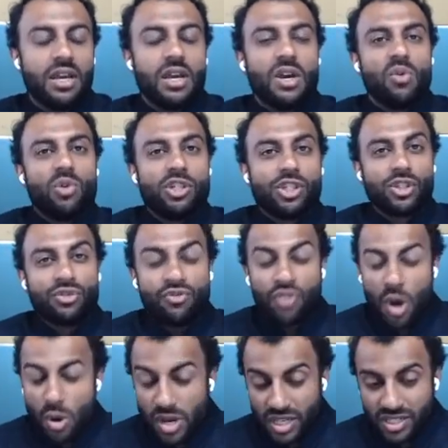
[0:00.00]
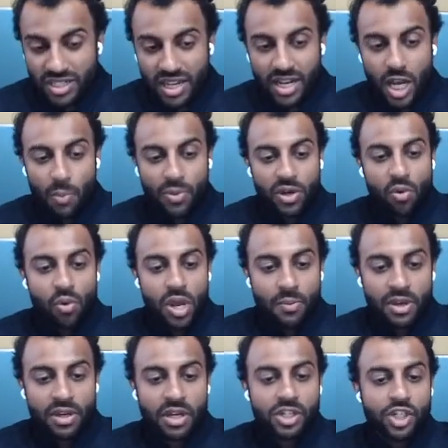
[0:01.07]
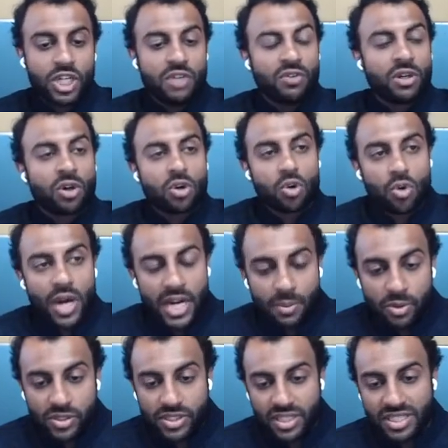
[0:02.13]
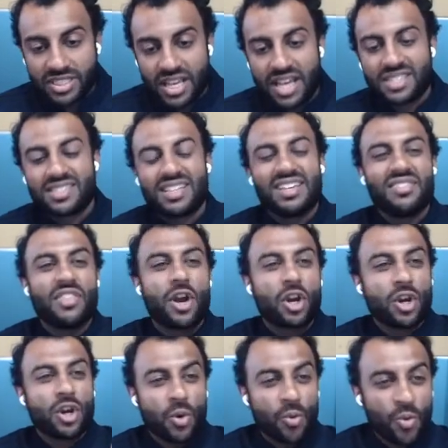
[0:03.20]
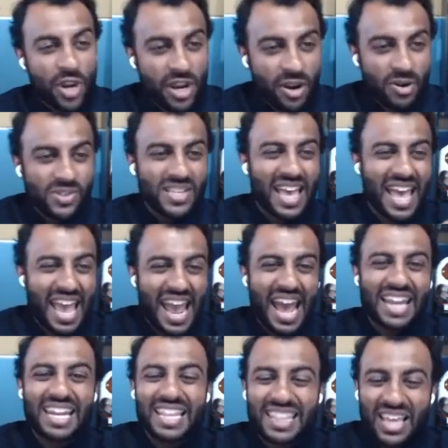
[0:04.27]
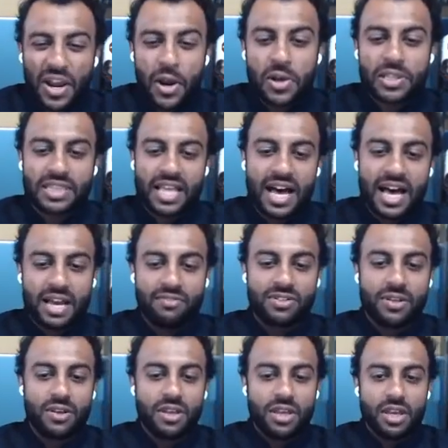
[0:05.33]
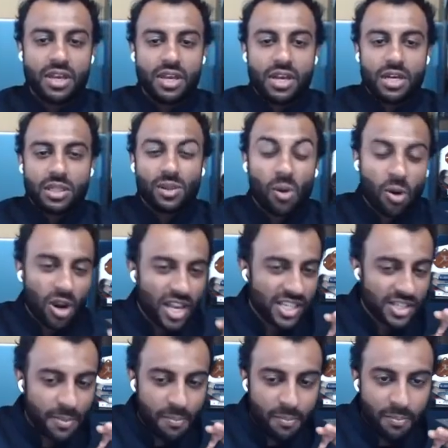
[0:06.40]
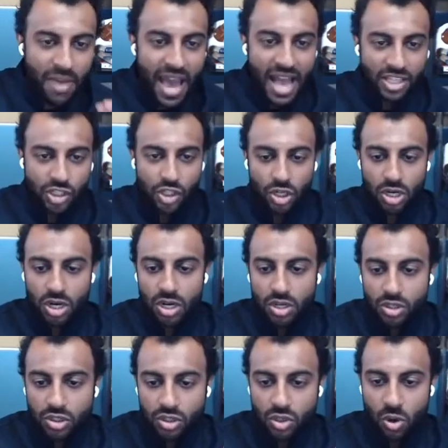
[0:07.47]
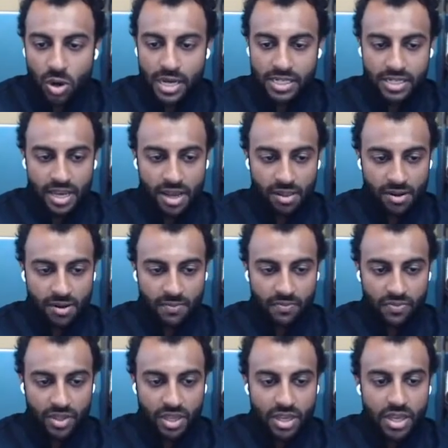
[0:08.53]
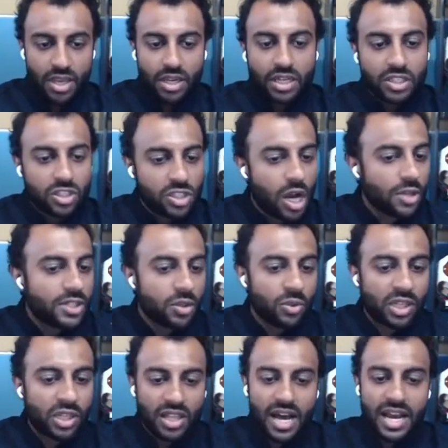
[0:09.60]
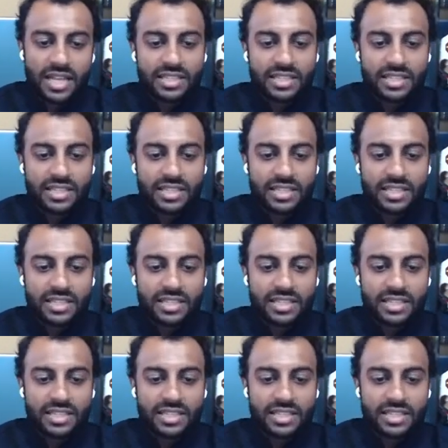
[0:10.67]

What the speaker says: which is focused on helping women achieve incredible success in their careers and their lives. Laura is a master storyteller, consulting with clients